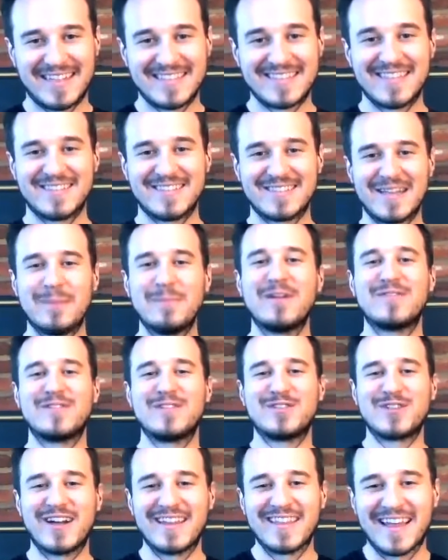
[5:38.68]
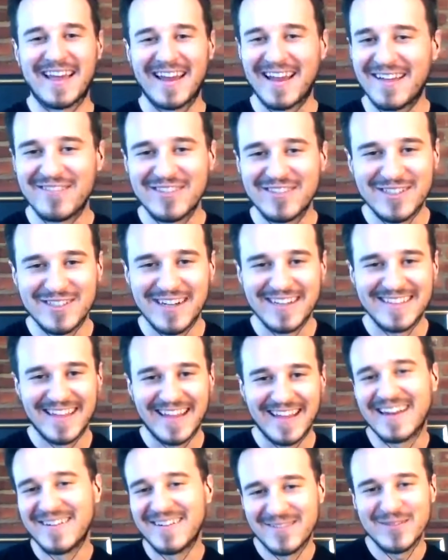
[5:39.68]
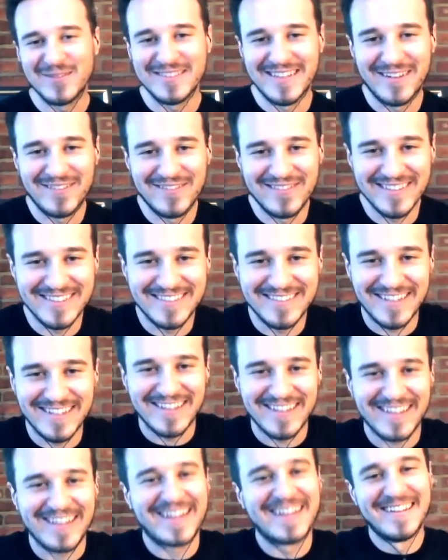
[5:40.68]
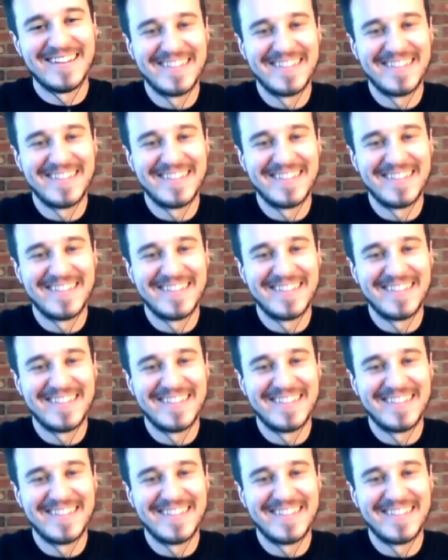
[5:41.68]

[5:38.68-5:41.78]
that sounds, I'm gonna have to try that. I haven't tried that. I will definitely try that.